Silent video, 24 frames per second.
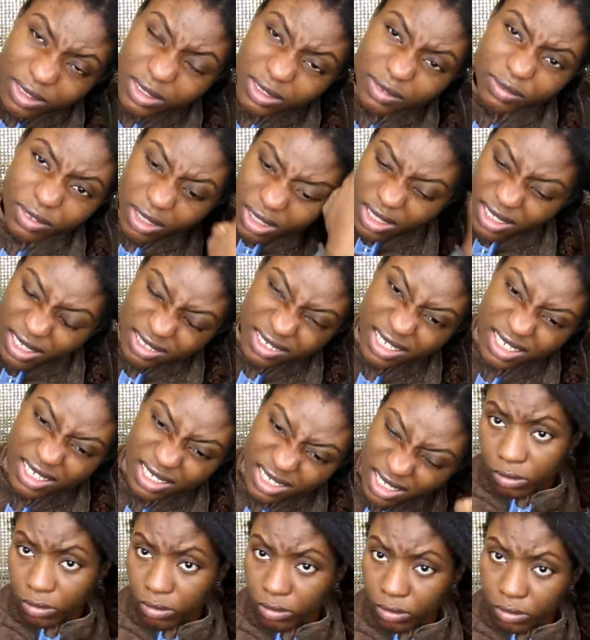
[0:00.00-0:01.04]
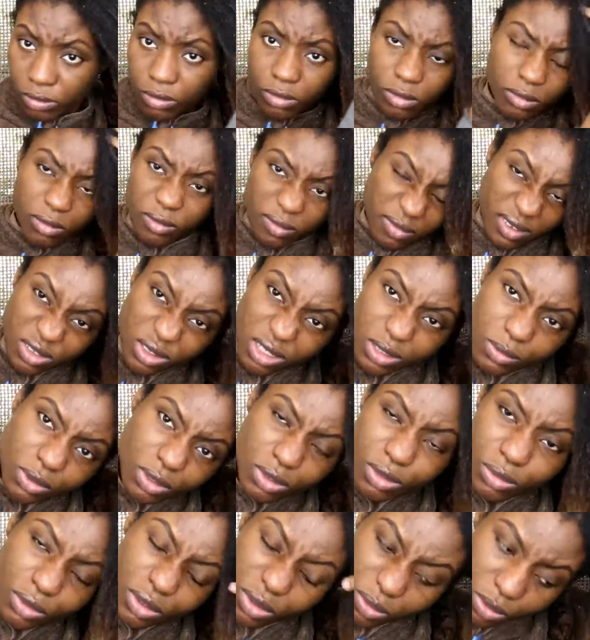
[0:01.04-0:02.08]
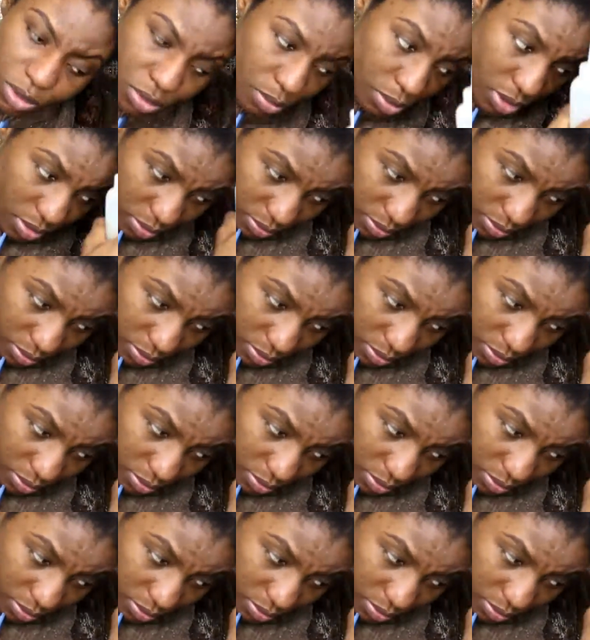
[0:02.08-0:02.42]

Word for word: Then I add in my clay solution.